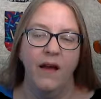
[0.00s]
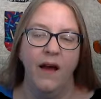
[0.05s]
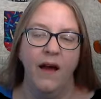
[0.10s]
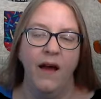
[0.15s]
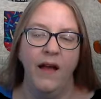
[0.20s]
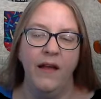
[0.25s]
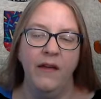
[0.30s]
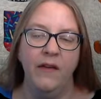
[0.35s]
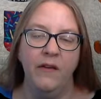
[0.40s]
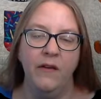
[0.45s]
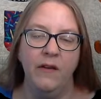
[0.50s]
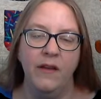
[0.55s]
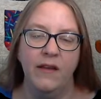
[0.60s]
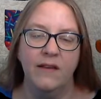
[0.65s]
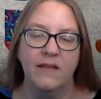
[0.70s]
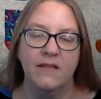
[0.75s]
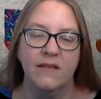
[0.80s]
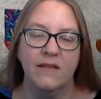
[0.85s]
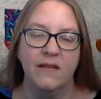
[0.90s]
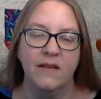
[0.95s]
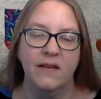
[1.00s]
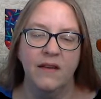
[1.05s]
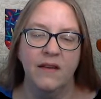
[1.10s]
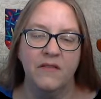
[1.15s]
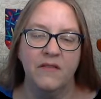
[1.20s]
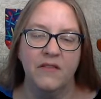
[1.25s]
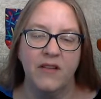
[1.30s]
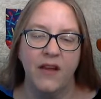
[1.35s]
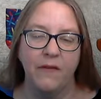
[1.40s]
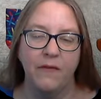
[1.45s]
I could easily have
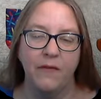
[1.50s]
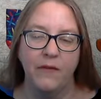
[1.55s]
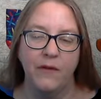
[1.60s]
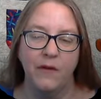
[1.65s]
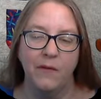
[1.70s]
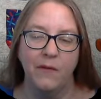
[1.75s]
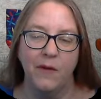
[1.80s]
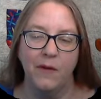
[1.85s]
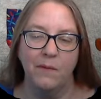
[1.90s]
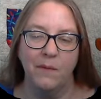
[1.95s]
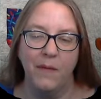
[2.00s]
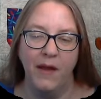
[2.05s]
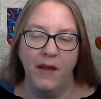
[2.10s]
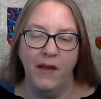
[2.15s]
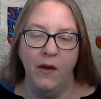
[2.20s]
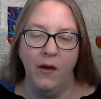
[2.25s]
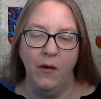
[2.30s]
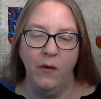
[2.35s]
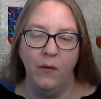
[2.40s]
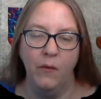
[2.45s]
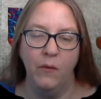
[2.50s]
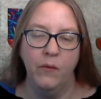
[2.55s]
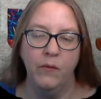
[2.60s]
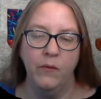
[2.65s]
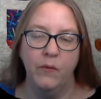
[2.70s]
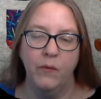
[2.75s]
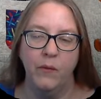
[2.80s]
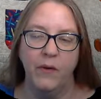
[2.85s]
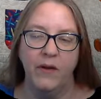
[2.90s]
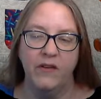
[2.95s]
stifled it with my coat,
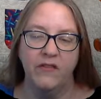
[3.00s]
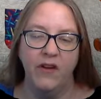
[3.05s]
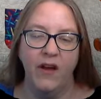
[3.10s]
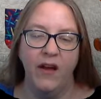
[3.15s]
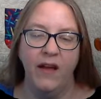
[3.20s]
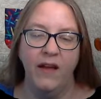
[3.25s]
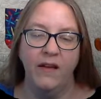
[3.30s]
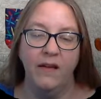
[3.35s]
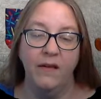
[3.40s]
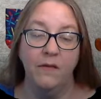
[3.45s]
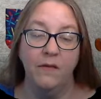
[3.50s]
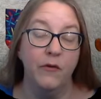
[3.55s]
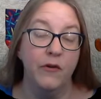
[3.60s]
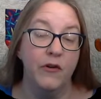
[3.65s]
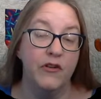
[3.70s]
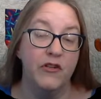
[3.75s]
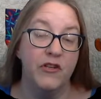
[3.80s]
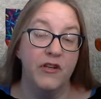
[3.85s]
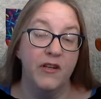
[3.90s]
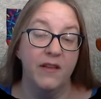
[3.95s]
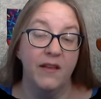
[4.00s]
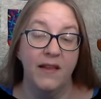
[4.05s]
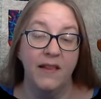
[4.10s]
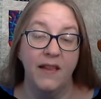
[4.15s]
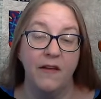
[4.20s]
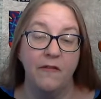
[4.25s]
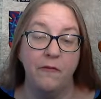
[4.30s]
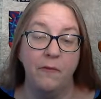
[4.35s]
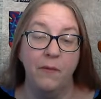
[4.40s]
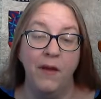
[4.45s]
which I unfortunately
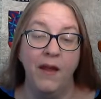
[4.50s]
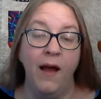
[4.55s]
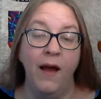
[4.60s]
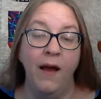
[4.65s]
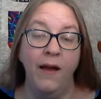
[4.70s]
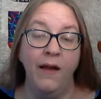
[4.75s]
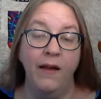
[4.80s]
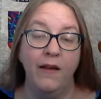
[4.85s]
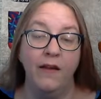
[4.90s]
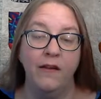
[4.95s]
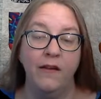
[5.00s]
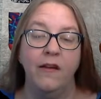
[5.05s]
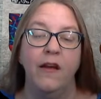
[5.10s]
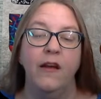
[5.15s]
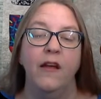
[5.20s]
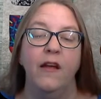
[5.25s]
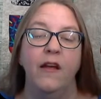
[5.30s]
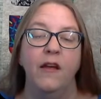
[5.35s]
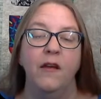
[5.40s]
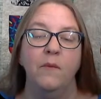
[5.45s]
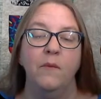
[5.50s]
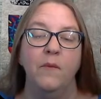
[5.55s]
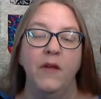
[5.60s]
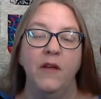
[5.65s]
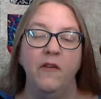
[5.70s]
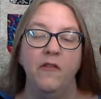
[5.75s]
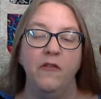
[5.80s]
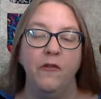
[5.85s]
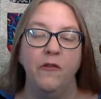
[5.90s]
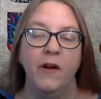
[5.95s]
left behind
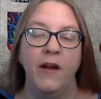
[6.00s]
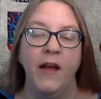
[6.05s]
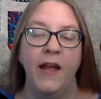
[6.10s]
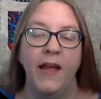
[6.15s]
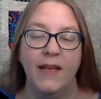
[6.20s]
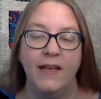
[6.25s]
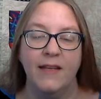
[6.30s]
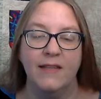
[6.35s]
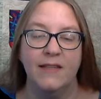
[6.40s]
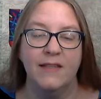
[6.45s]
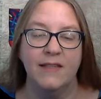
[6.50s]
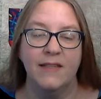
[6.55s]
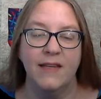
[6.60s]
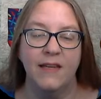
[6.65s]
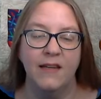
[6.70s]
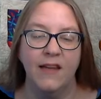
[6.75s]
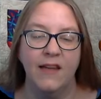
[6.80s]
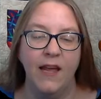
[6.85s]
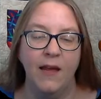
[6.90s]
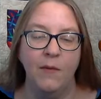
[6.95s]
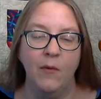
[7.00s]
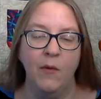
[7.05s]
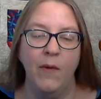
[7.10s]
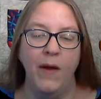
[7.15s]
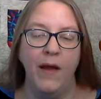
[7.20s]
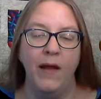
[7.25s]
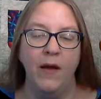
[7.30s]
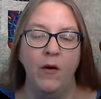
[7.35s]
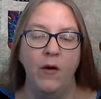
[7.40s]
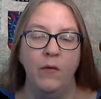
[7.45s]
me for haste, and came
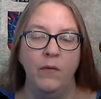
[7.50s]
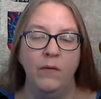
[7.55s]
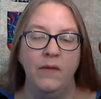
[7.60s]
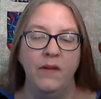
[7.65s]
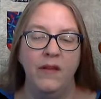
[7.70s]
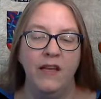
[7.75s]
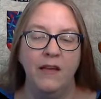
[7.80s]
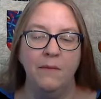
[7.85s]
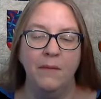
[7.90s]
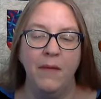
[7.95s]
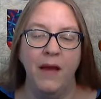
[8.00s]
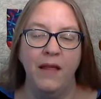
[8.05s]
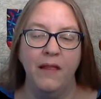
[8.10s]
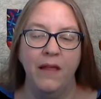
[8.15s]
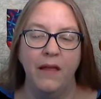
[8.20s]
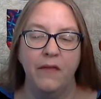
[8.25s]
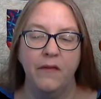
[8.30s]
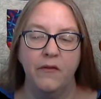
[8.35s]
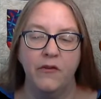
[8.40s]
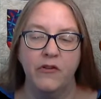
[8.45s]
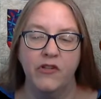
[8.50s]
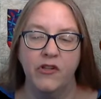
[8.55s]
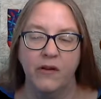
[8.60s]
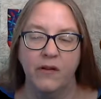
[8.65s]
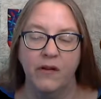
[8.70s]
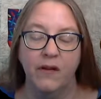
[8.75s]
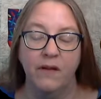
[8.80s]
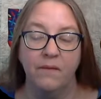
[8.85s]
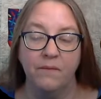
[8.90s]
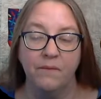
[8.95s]
away only in my leather
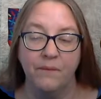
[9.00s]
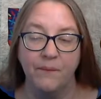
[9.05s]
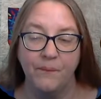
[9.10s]
jerkin.